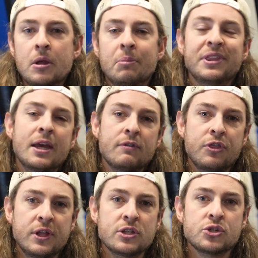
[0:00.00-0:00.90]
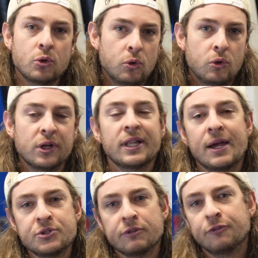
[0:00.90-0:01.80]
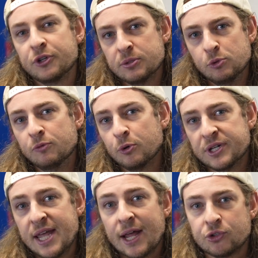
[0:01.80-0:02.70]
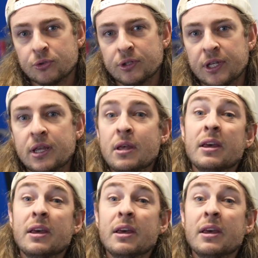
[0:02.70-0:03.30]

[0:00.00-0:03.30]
But they have a thin sole. It allows your foot to move more naturally.